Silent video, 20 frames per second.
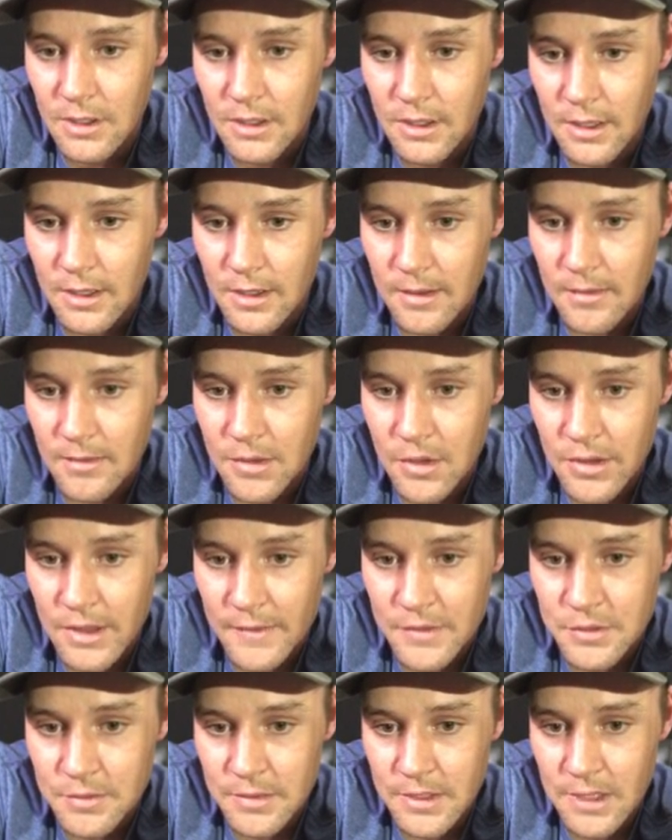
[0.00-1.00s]
No, that
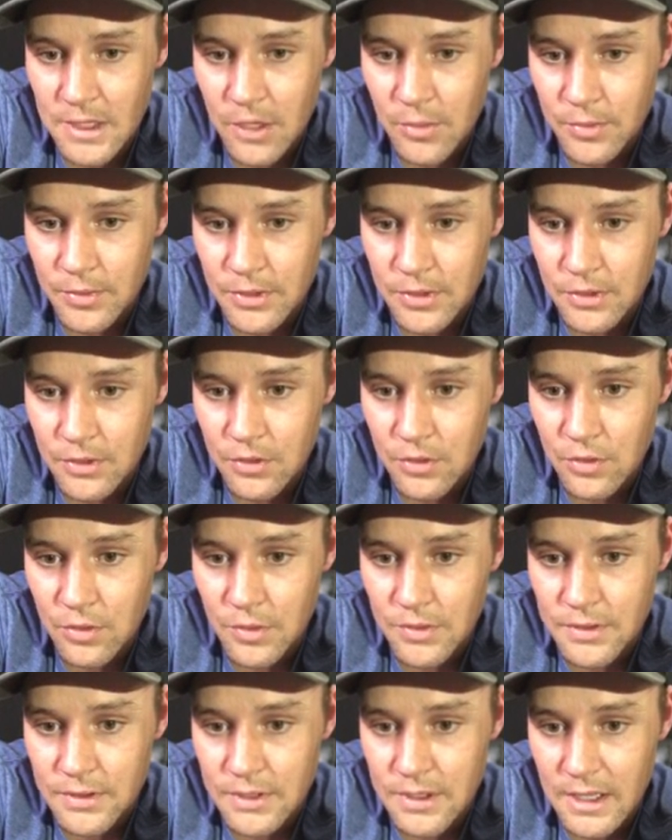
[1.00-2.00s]
was me helping you
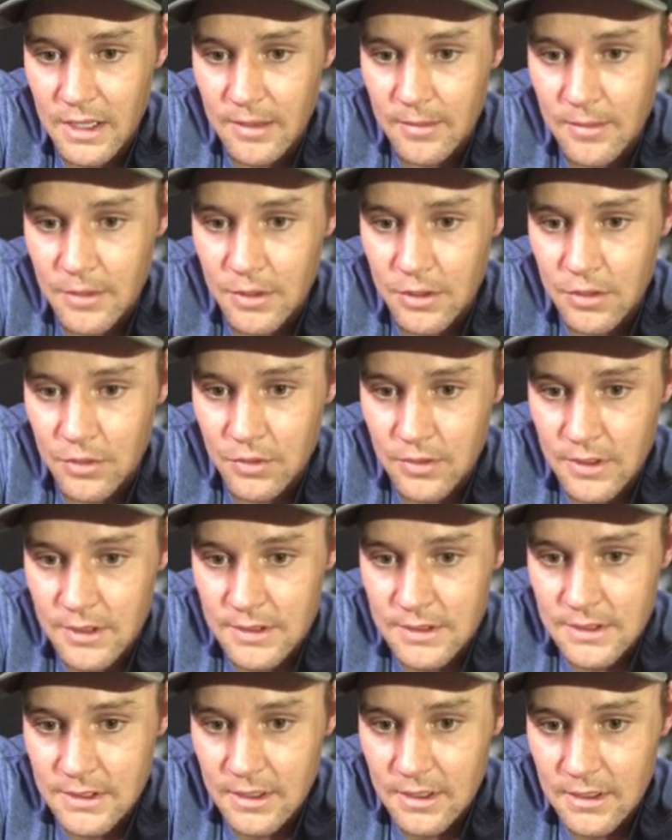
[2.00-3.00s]
with the name, but you then
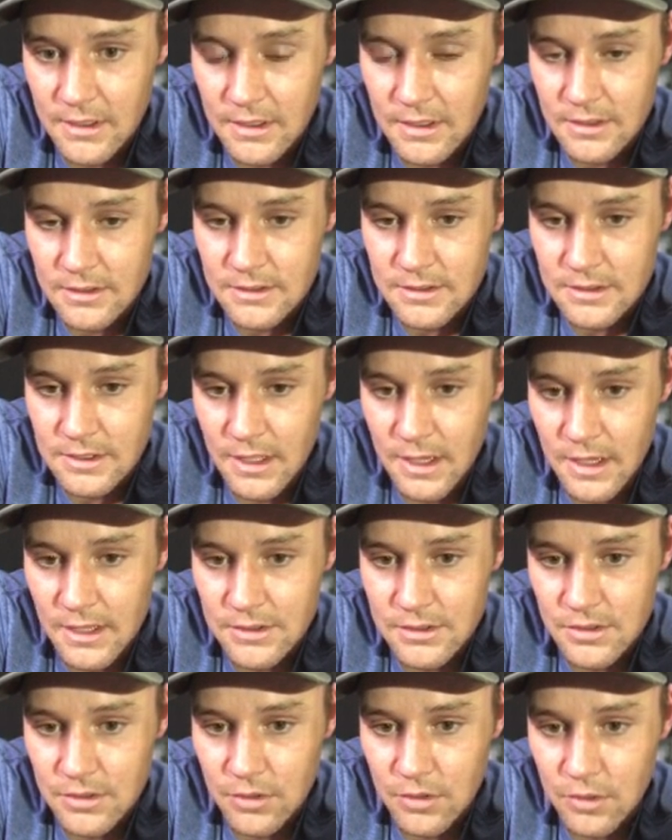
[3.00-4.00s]
said
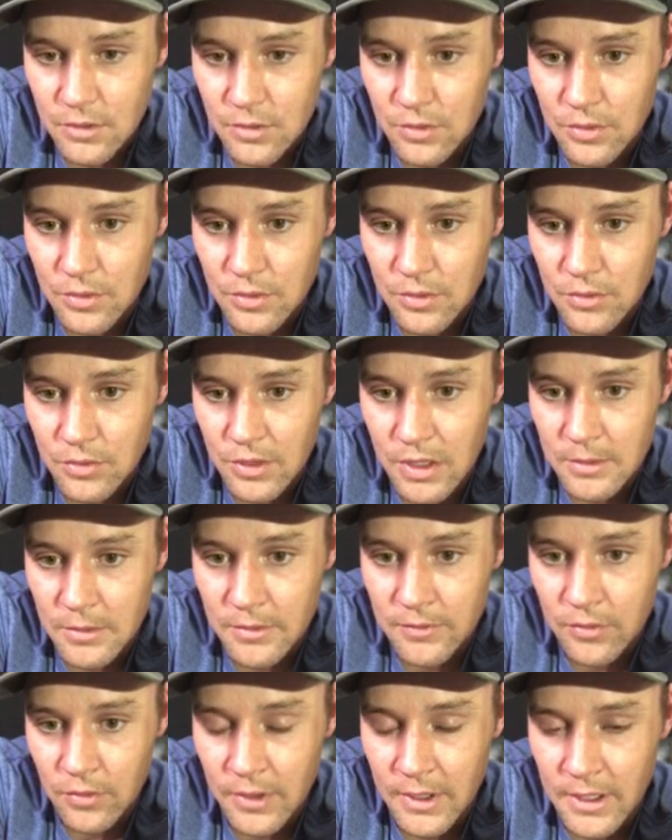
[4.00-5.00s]
Tazo right
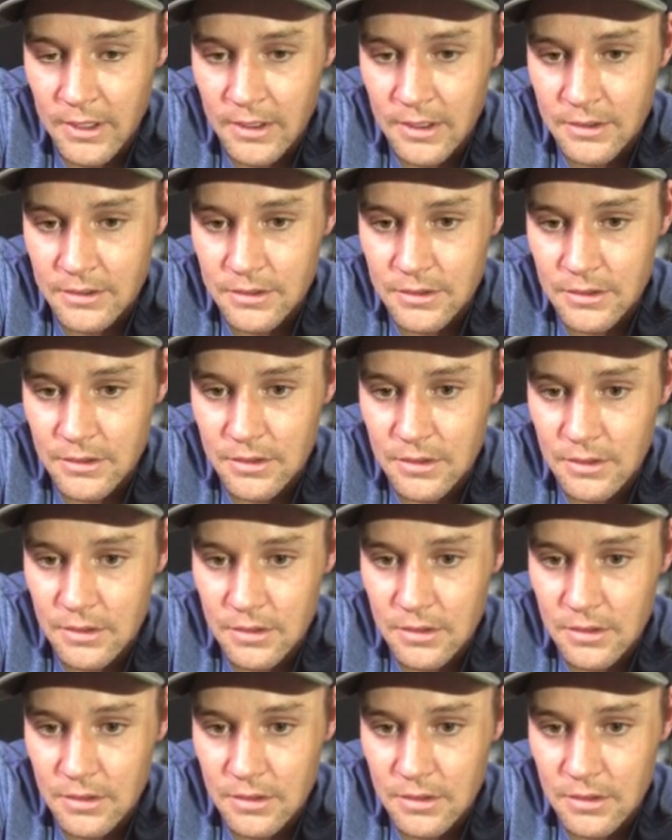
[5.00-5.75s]
before I hit enter.